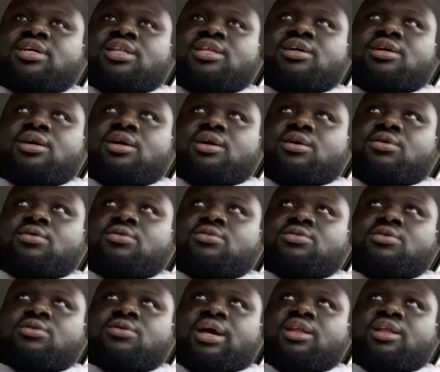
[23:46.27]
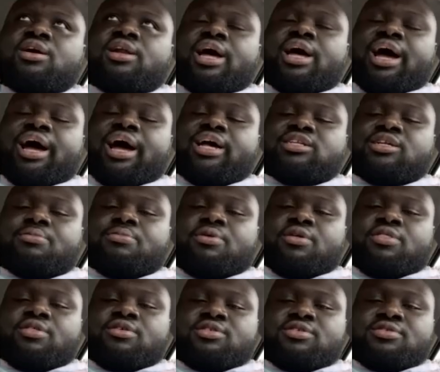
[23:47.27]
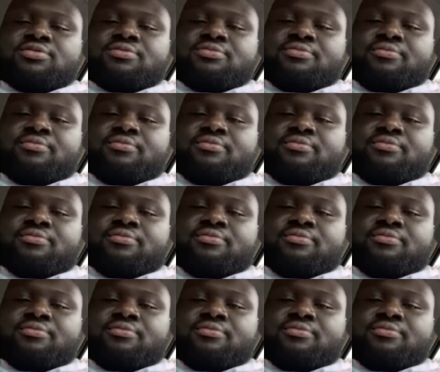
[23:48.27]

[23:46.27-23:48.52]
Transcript: I love old school. I love the Isley Brothers.